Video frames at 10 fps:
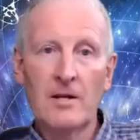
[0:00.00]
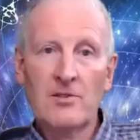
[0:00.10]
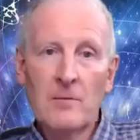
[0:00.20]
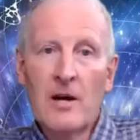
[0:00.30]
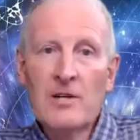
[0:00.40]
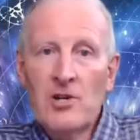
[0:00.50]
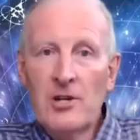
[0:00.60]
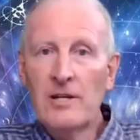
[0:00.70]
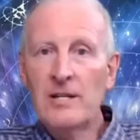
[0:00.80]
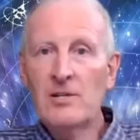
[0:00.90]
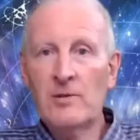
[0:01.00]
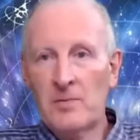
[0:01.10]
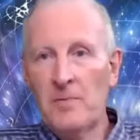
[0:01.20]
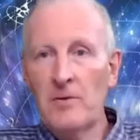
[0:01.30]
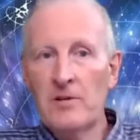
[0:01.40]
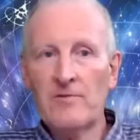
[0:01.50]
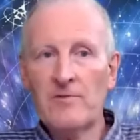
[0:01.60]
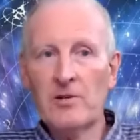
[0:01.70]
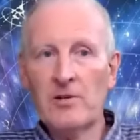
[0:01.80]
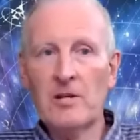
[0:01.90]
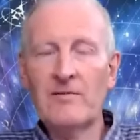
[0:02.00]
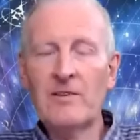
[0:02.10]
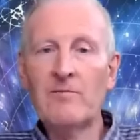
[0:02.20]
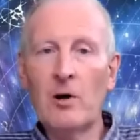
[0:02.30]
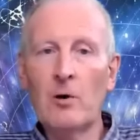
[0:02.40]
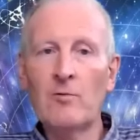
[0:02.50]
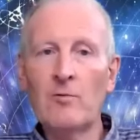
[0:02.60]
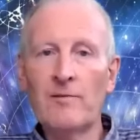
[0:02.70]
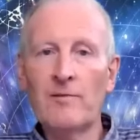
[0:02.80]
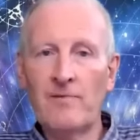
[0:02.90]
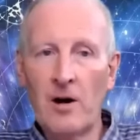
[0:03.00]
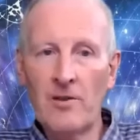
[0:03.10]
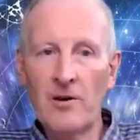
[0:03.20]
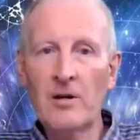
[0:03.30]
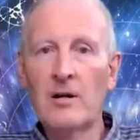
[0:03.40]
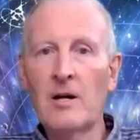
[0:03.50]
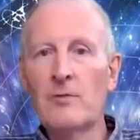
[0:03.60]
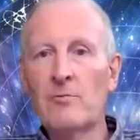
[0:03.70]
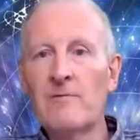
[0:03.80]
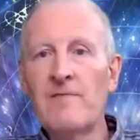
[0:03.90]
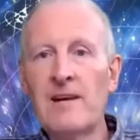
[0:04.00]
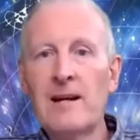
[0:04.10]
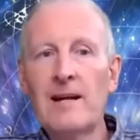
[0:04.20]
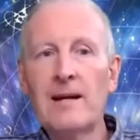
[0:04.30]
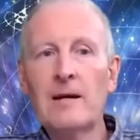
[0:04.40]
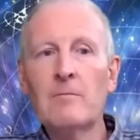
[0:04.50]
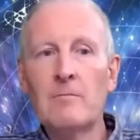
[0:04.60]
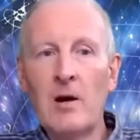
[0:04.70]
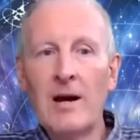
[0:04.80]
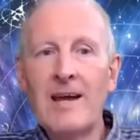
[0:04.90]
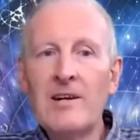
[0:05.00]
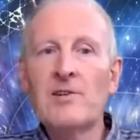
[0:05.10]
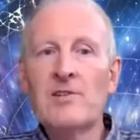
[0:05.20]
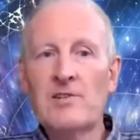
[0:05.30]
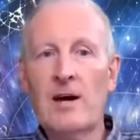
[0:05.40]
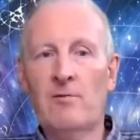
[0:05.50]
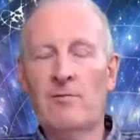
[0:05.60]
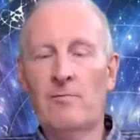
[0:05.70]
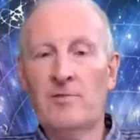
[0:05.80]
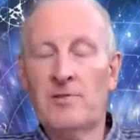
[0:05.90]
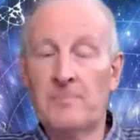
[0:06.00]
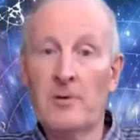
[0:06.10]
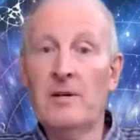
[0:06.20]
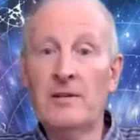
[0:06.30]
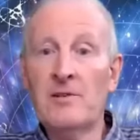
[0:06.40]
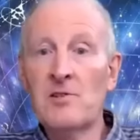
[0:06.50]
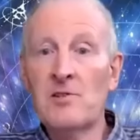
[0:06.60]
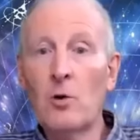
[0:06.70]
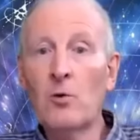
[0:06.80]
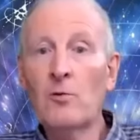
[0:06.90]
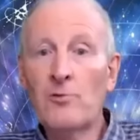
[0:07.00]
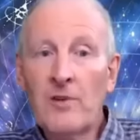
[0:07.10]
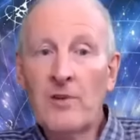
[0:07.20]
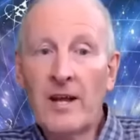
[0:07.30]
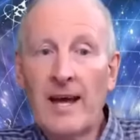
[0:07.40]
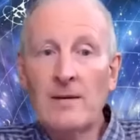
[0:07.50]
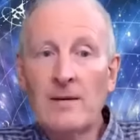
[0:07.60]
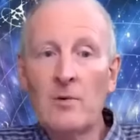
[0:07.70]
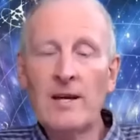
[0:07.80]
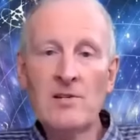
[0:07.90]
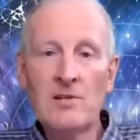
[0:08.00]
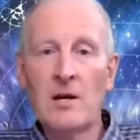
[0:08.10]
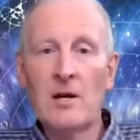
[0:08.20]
So my journey to experience first love involved the Father revealing my inner self, spirit and soul through the gateways